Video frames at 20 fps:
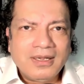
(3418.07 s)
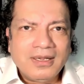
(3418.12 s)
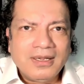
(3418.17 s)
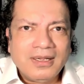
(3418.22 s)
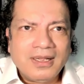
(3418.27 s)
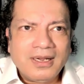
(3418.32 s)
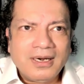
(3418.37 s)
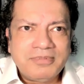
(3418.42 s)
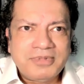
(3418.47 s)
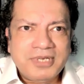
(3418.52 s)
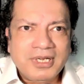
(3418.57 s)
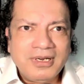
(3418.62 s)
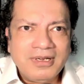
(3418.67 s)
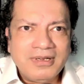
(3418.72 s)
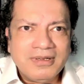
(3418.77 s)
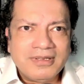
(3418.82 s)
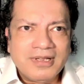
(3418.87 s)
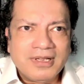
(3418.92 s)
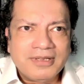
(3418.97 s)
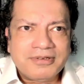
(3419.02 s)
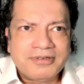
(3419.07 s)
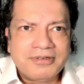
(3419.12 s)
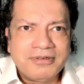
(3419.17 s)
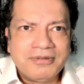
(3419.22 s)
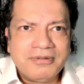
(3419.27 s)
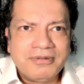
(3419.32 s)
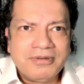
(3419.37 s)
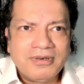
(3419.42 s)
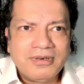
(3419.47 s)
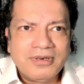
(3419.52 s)
And I'm telling you that
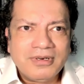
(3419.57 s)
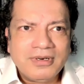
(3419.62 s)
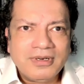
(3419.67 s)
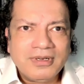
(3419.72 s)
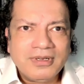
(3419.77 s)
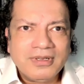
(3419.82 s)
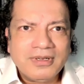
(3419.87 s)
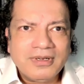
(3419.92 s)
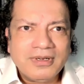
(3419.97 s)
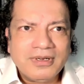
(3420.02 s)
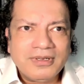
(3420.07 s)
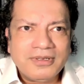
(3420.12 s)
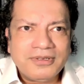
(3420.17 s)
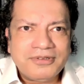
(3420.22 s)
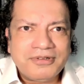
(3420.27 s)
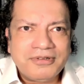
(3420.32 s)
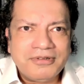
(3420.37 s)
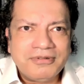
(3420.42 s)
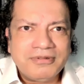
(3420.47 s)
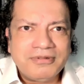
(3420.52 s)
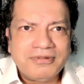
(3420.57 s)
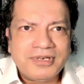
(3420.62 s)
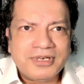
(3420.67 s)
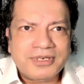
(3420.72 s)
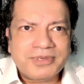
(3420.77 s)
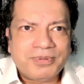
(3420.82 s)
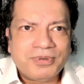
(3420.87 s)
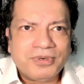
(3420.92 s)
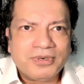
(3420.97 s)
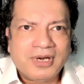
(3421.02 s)
through through
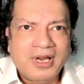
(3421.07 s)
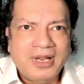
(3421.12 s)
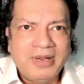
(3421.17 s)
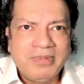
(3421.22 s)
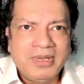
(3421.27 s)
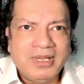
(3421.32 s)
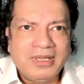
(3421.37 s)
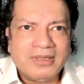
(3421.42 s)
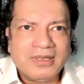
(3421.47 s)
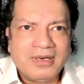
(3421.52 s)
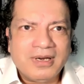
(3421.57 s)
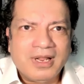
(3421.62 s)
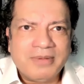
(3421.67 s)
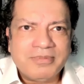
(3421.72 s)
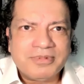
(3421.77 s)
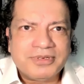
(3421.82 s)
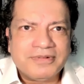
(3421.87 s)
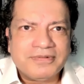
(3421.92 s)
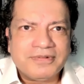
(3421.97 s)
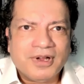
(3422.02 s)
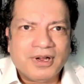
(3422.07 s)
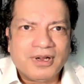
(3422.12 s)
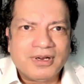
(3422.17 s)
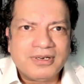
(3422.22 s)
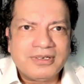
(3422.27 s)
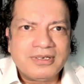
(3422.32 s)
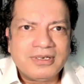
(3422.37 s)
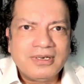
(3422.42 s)
just proclaiming the names of God,